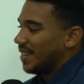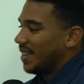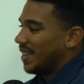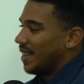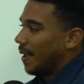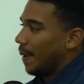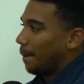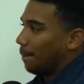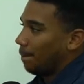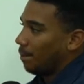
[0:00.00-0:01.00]

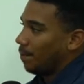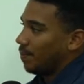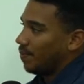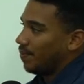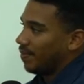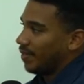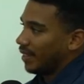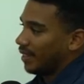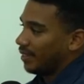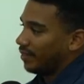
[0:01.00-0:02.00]

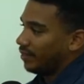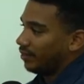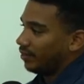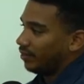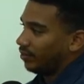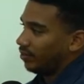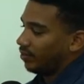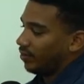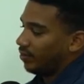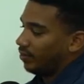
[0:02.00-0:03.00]

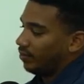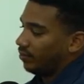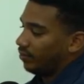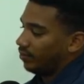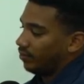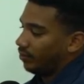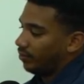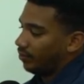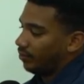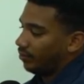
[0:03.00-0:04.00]

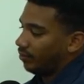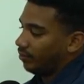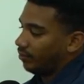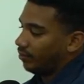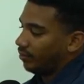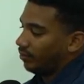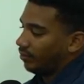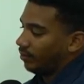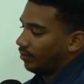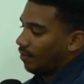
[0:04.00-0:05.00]

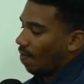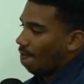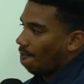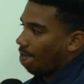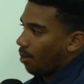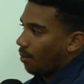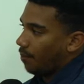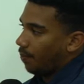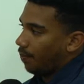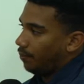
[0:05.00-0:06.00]
(not speaking)